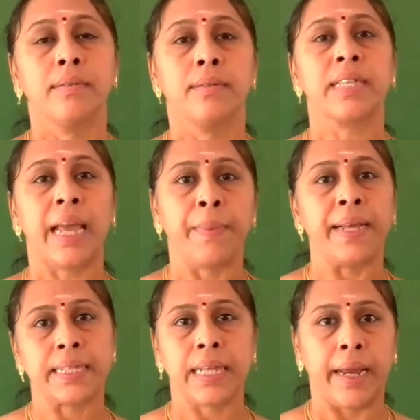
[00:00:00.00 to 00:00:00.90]
side
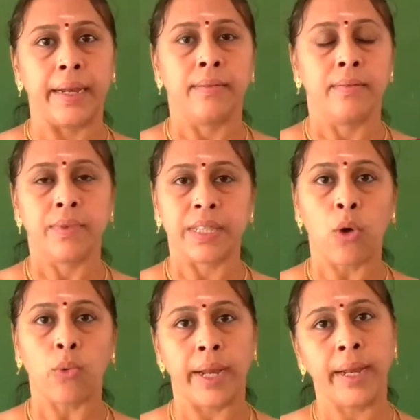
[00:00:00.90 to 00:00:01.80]
by side
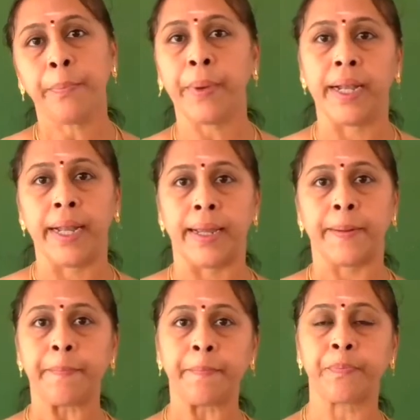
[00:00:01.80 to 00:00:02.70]
without any
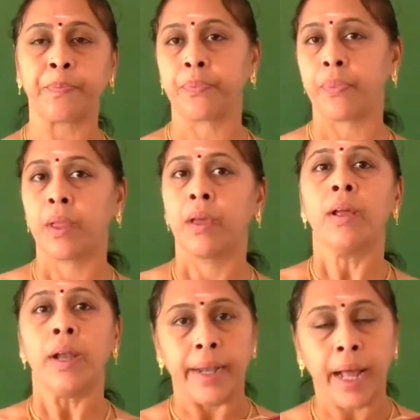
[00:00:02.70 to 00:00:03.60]
pending.
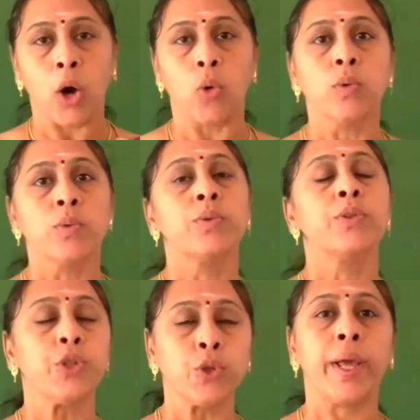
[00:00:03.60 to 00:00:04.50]

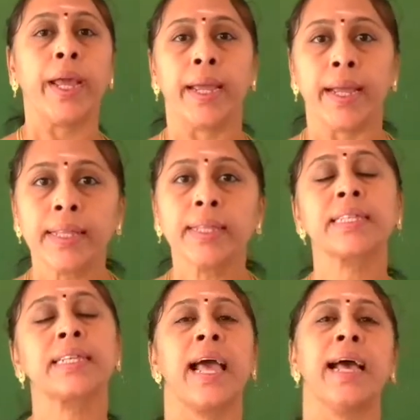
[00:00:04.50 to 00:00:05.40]
Now, today in
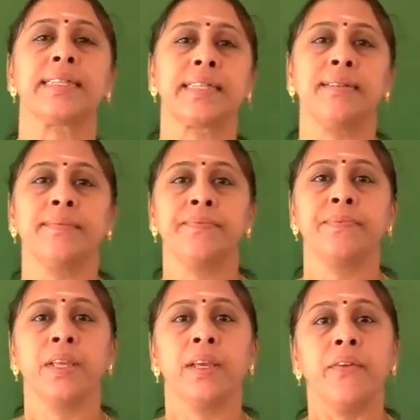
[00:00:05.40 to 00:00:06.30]
this class,
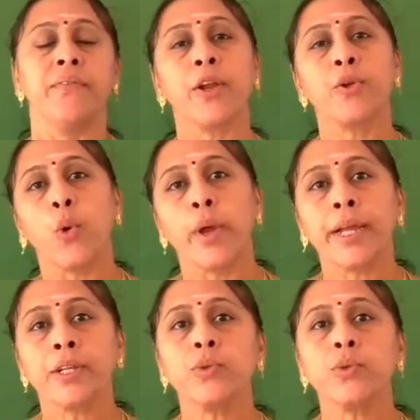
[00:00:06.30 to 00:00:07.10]
we are going to